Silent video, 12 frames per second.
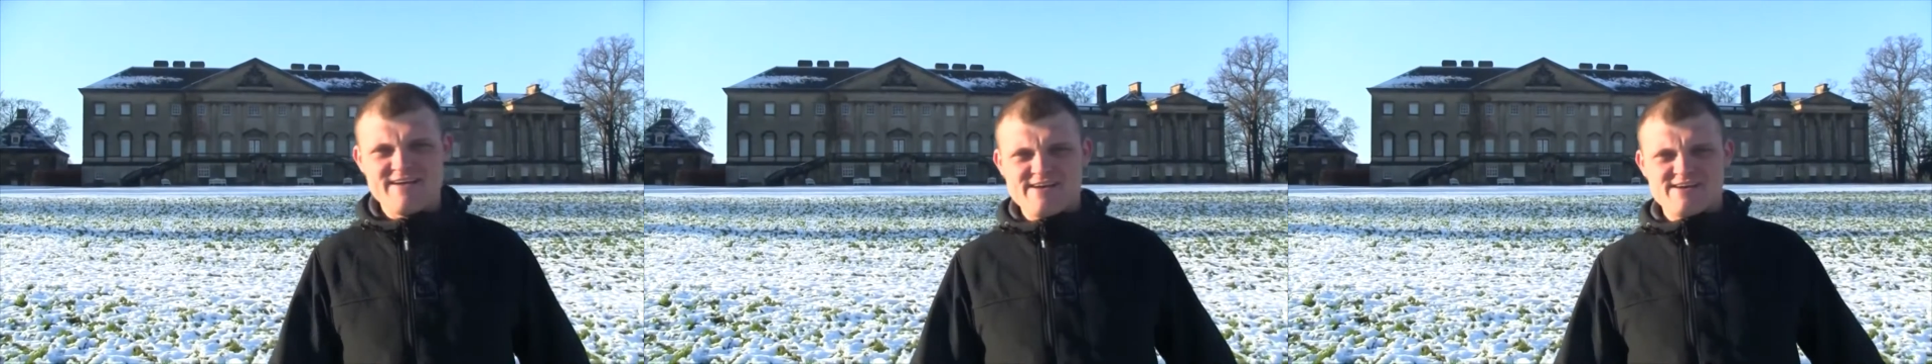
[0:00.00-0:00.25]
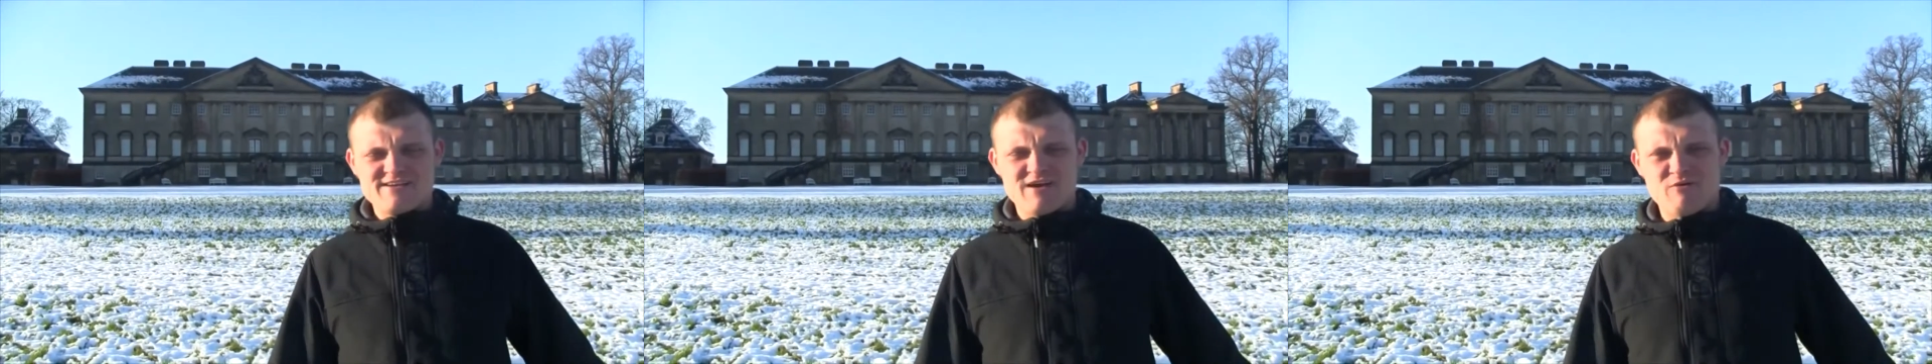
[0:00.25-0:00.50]

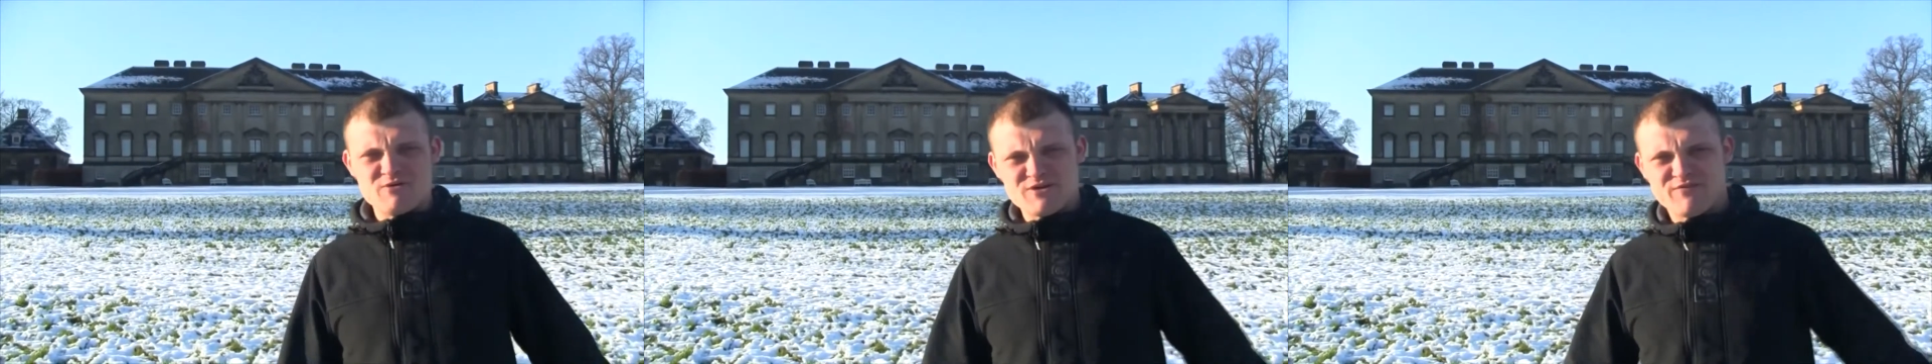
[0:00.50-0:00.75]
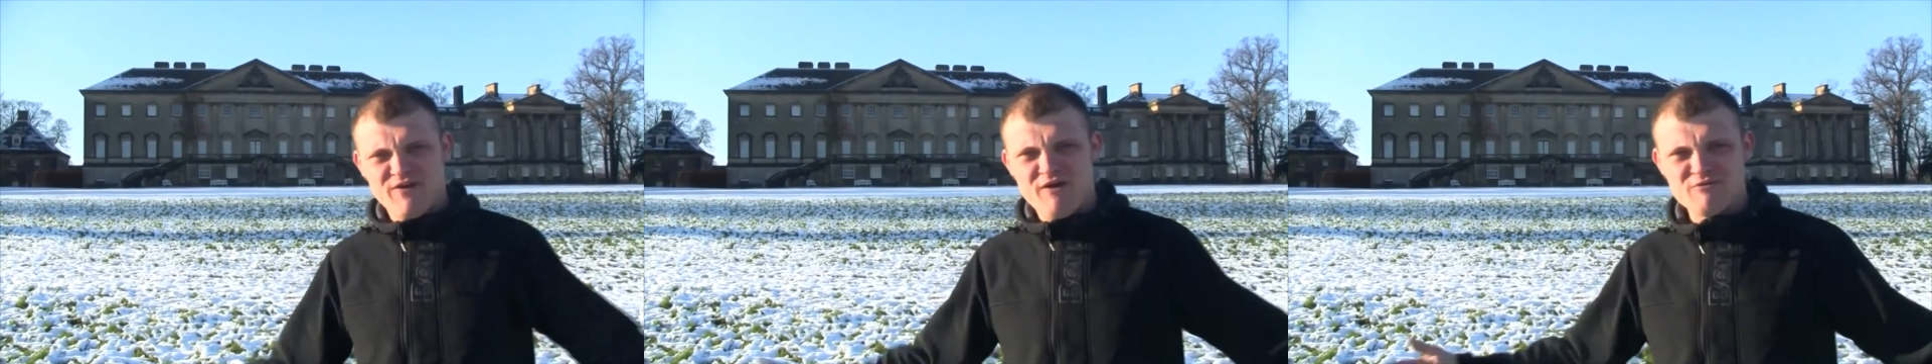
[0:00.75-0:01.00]
You know, we
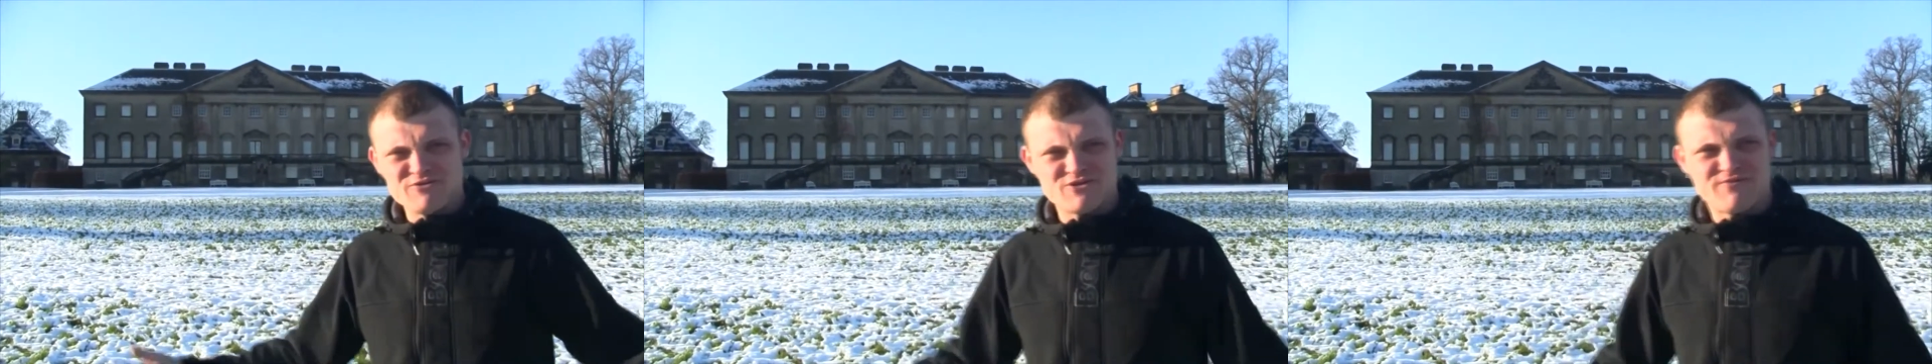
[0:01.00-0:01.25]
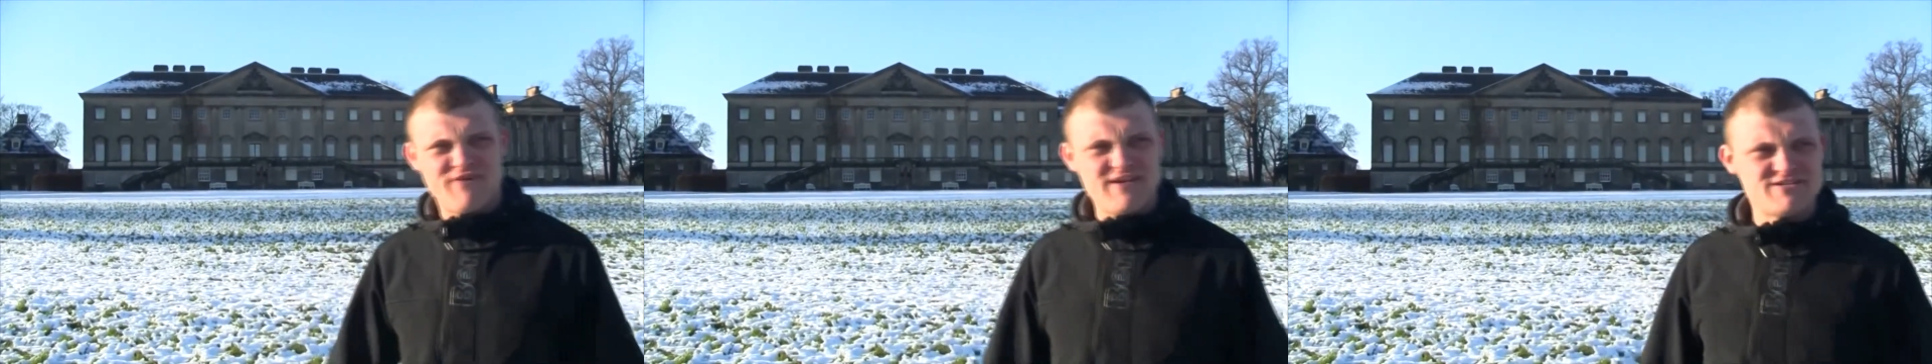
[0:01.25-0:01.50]
just thought we'd
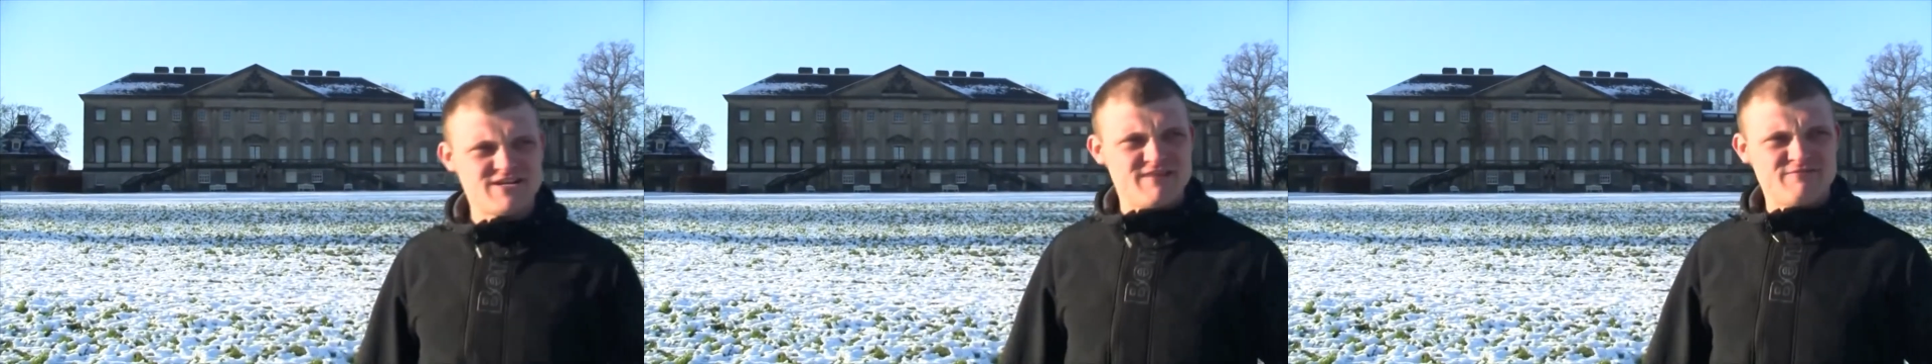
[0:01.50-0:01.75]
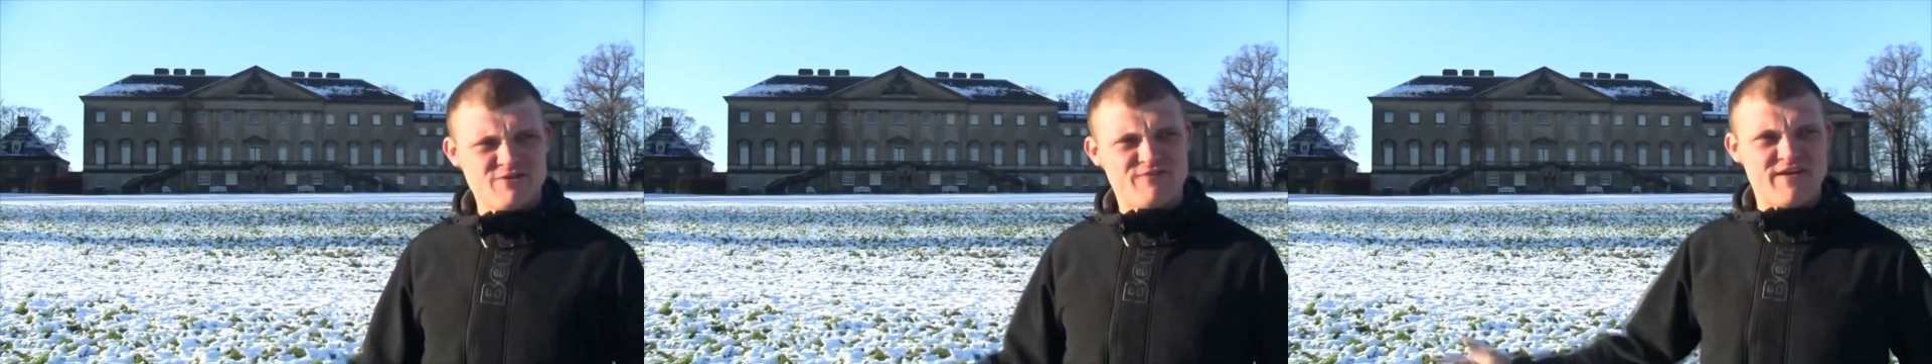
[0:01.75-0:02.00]
just
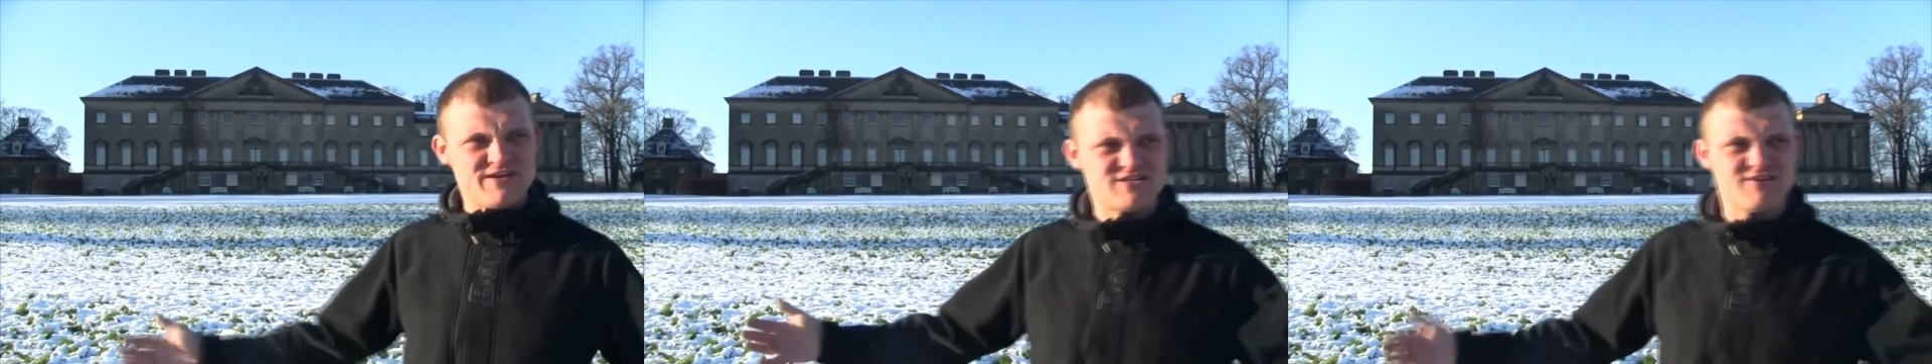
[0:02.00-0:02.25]
fetch you